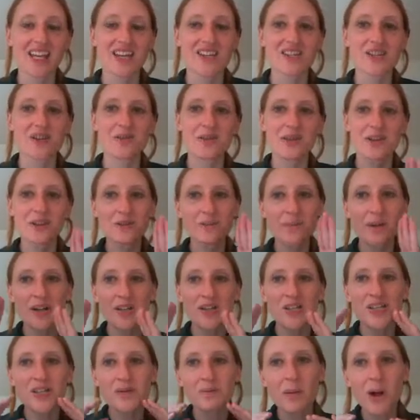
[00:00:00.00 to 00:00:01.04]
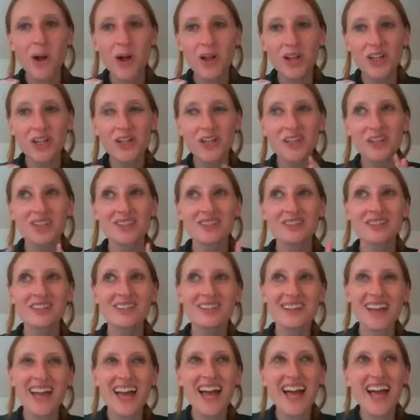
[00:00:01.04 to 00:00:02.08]
So they're much smaller, they're
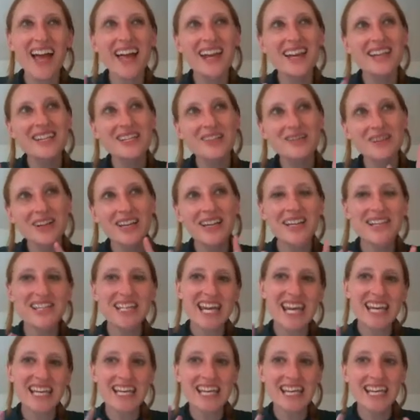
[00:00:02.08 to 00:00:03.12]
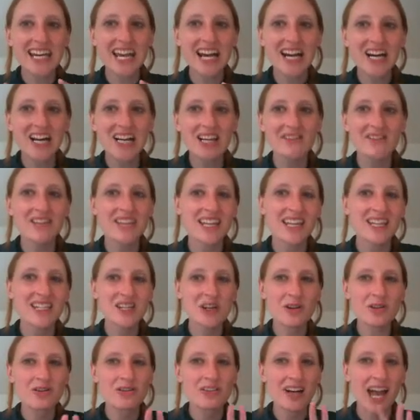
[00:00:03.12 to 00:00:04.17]
not as well taken care of, and they
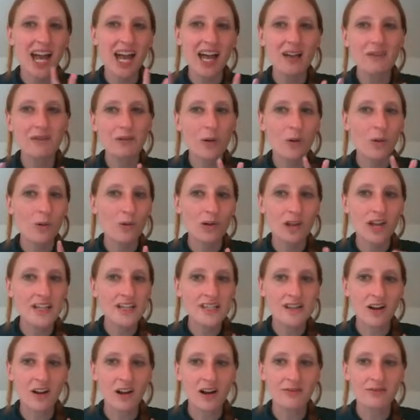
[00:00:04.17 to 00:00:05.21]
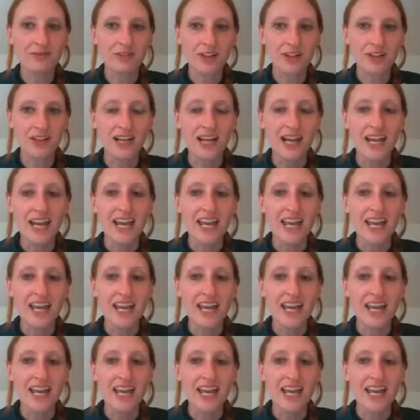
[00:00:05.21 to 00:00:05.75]
don't have a whole lot to offer.